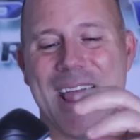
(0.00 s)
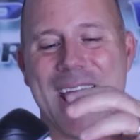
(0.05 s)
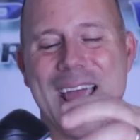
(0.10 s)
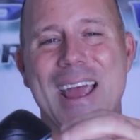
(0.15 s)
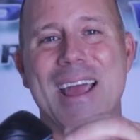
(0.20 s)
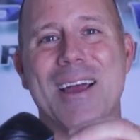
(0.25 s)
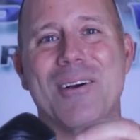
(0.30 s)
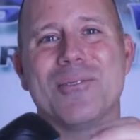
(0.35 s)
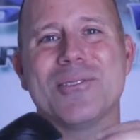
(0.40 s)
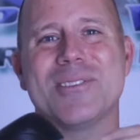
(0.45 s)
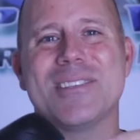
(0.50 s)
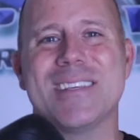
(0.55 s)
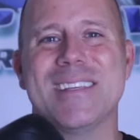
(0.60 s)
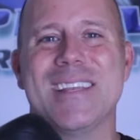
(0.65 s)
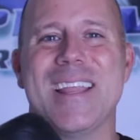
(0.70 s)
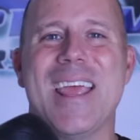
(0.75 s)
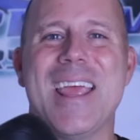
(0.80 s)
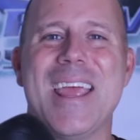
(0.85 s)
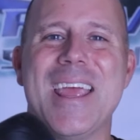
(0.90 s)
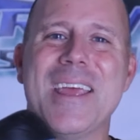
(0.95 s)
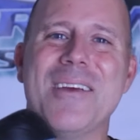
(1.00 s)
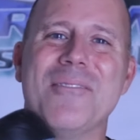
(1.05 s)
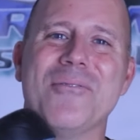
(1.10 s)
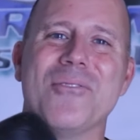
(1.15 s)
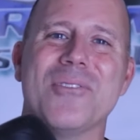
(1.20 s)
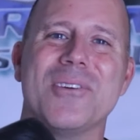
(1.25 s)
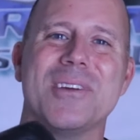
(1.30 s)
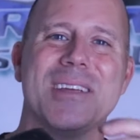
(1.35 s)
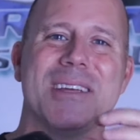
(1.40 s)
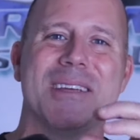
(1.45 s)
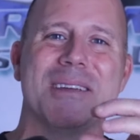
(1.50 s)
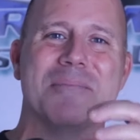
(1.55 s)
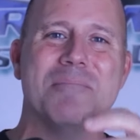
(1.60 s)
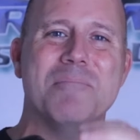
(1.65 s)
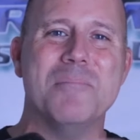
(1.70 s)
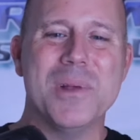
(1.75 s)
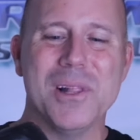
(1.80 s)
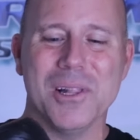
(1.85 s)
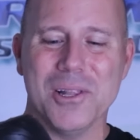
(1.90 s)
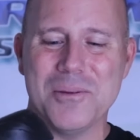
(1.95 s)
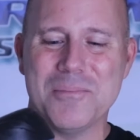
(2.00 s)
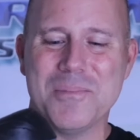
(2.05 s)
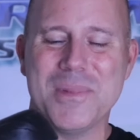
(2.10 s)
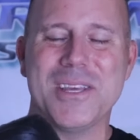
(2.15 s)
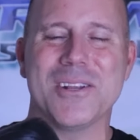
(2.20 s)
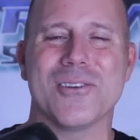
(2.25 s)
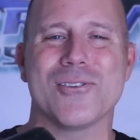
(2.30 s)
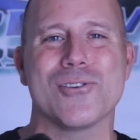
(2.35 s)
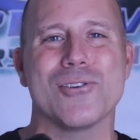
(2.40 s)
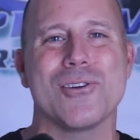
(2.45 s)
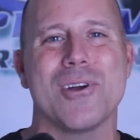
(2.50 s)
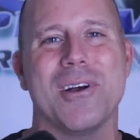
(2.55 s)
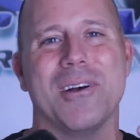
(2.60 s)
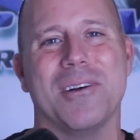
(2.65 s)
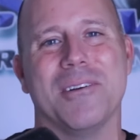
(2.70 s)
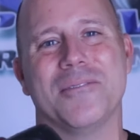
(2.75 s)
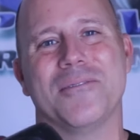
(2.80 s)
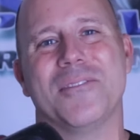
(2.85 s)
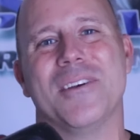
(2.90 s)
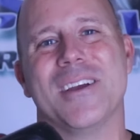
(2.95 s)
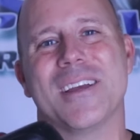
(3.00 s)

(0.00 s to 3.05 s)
ounce and every millimeter of